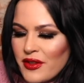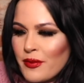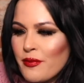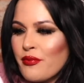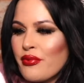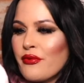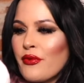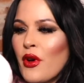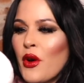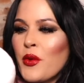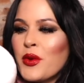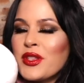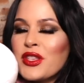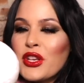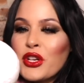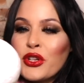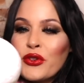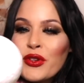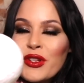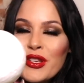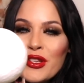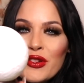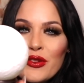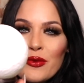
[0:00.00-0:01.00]
to, oh, it's a
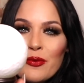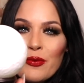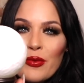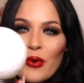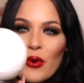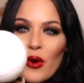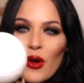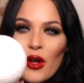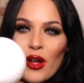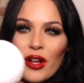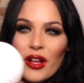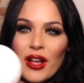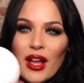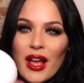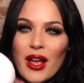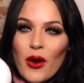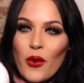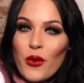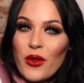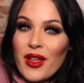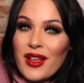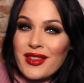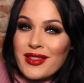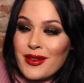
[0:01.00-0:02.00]
crystal ball, guy.
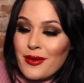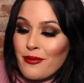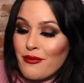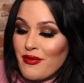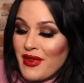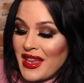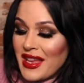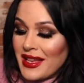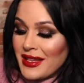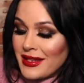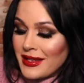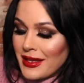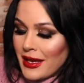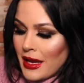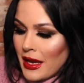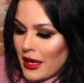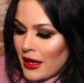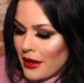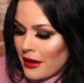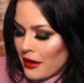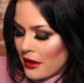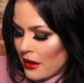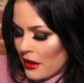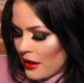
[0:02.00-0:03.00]
Oh, that's
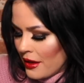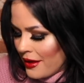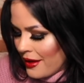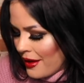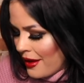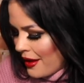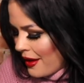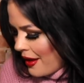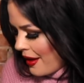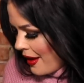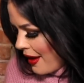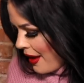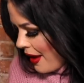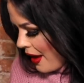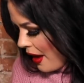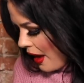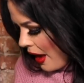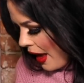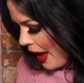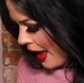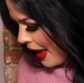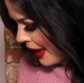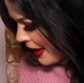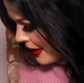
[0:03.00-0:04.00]
amazing.
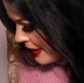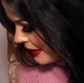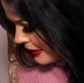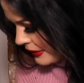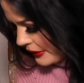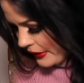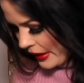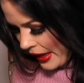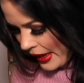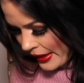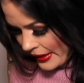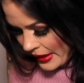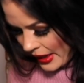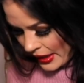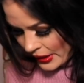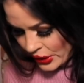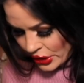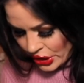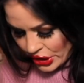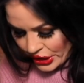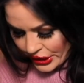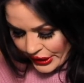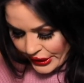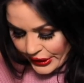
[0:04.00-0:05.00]
I I
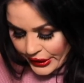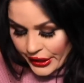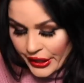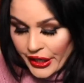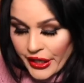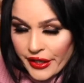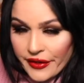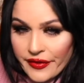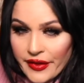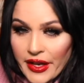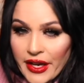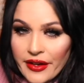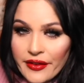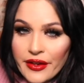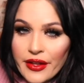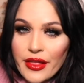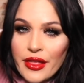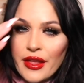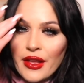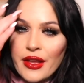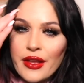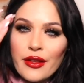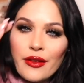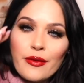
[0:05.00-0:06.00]
actually love
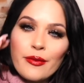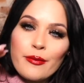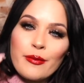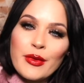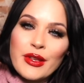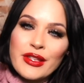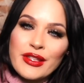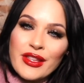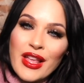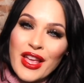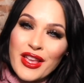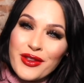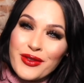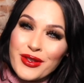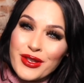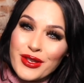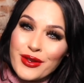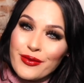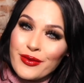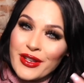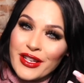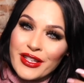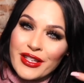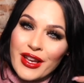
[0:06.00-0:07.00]
everything. Miss, I used
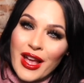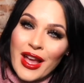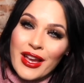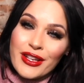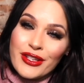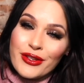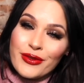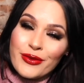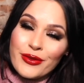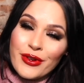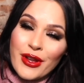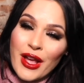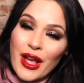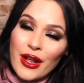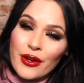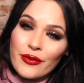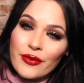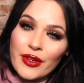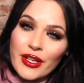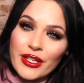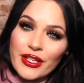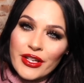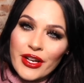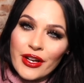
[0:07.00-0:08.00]
to read. I do know how to
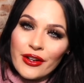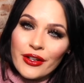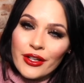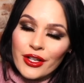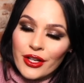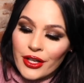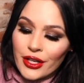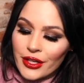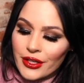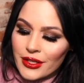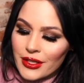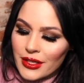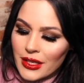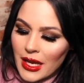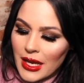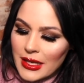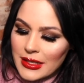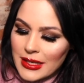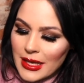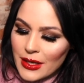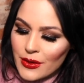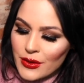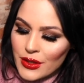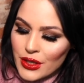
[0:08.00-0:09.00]
read tarot cards,
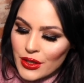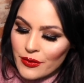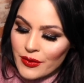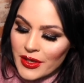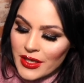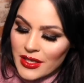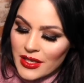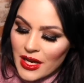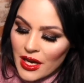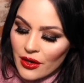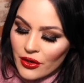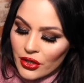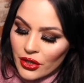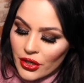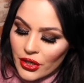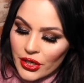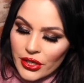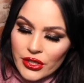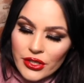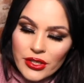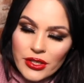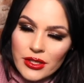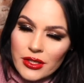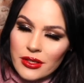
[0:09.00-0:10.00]
guys. I used to read tarot
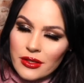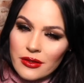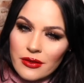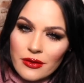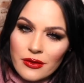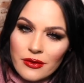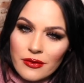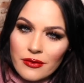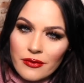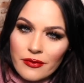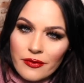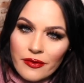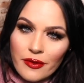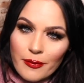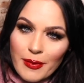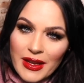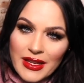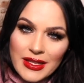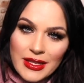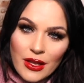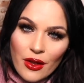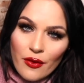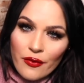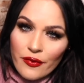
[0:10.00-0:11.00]
cards for
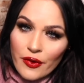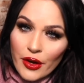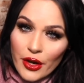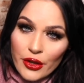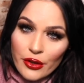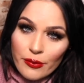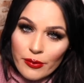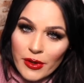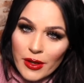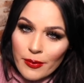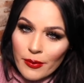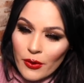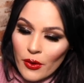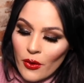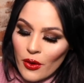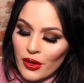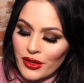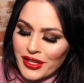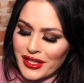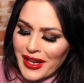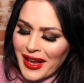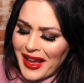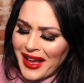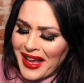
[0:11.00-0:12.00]
myself, for other people all the